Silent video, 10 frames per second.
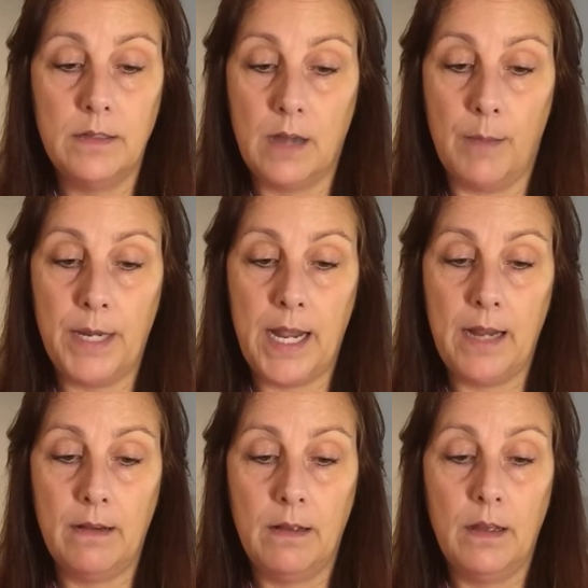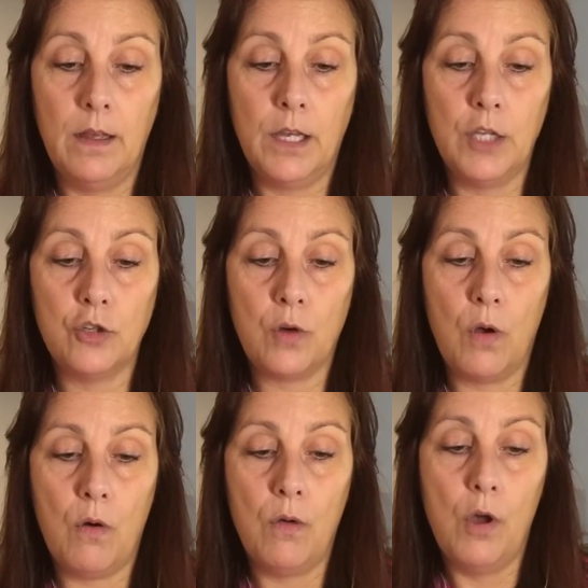dominate,
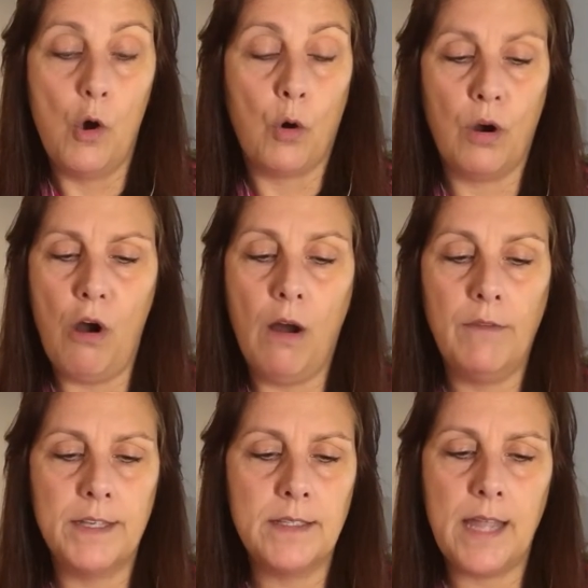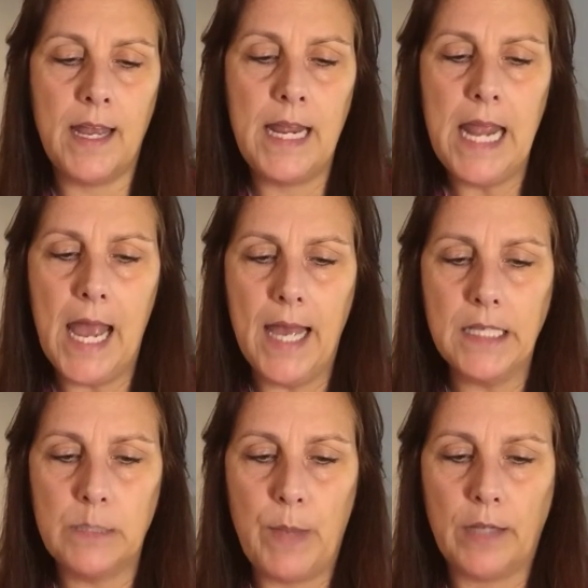control, or harvest any
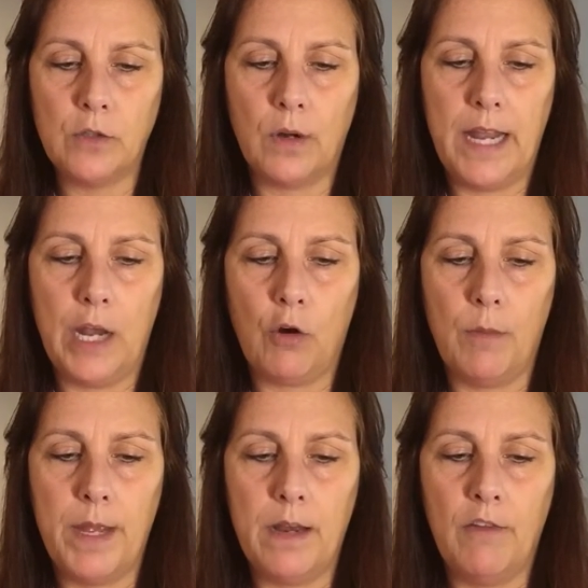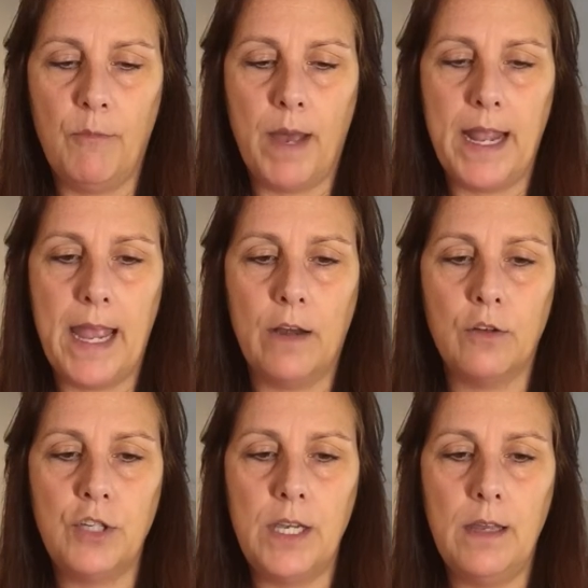aspect or increment of my
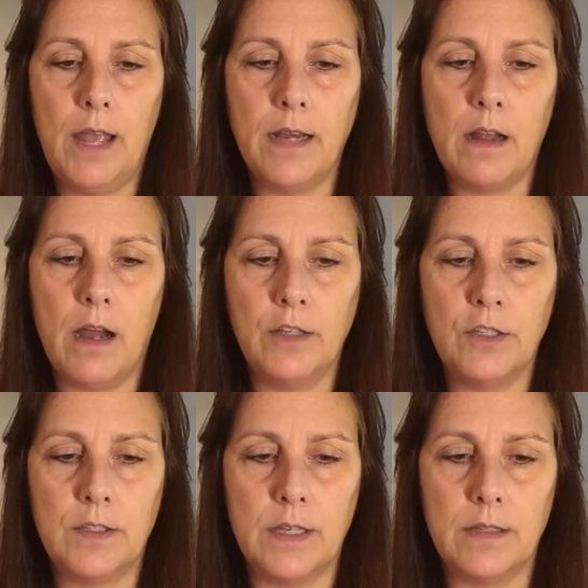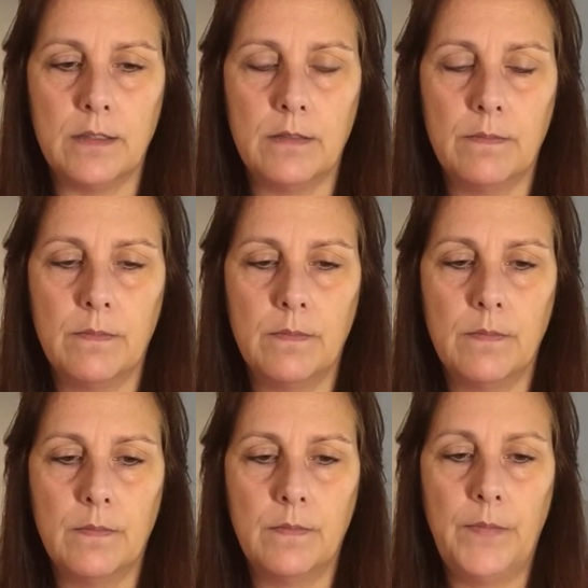energy and consciousness.
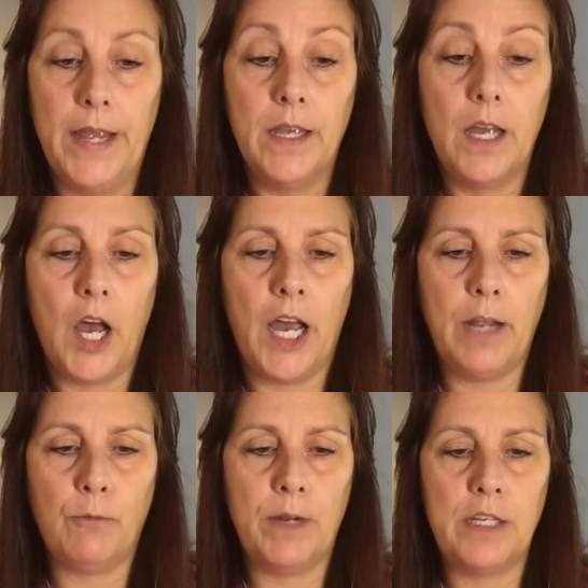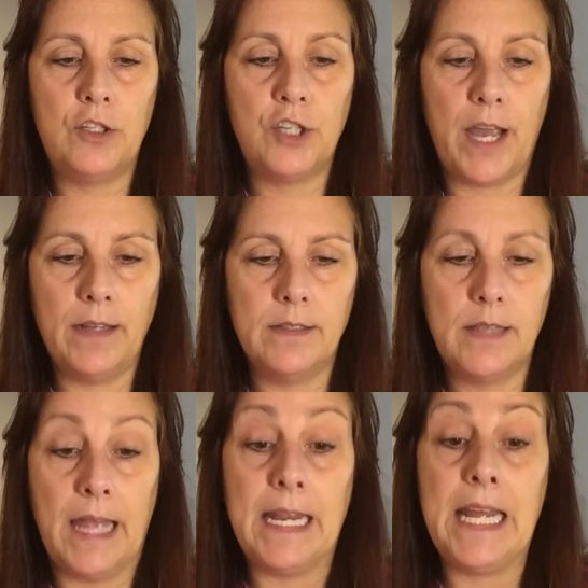I reject
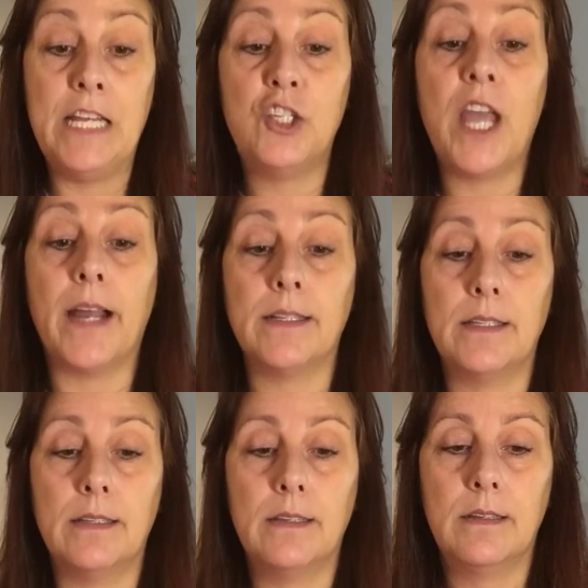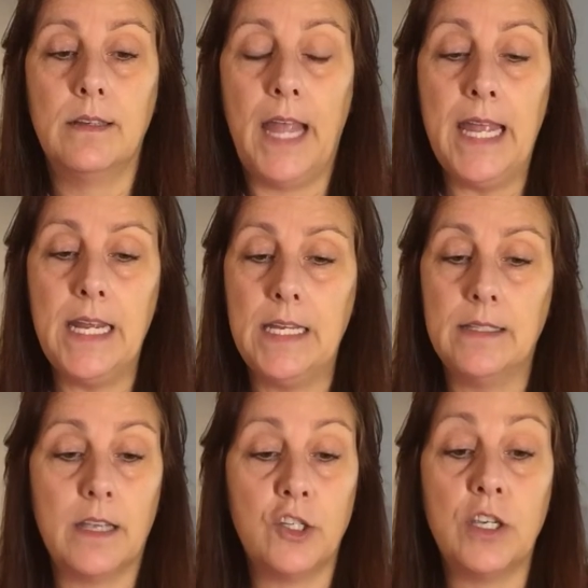and eject any
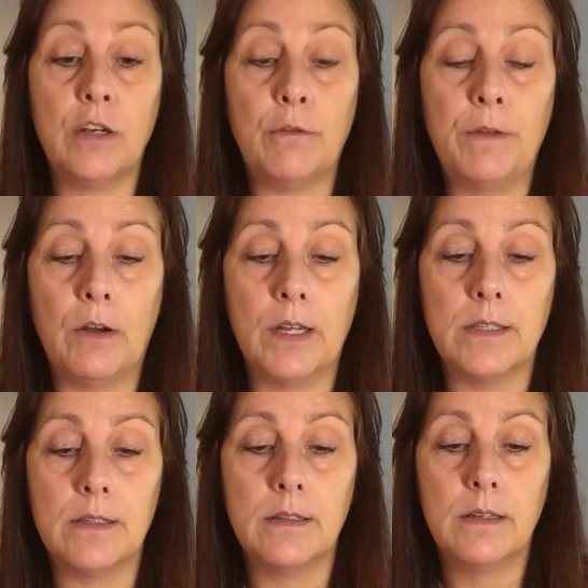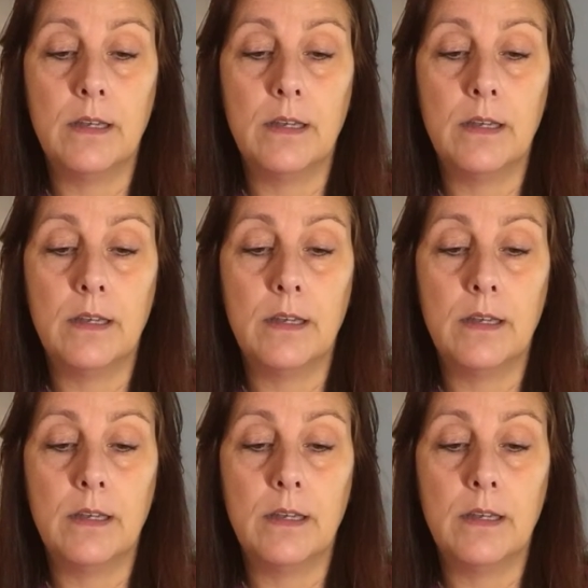such interference,